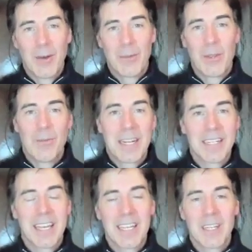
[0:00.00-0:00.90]
The
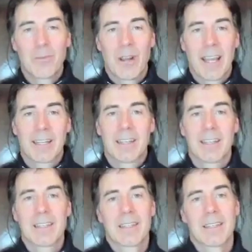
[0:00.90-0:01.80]
meditation
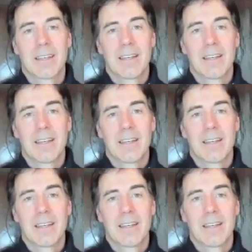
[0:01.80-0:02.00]
practice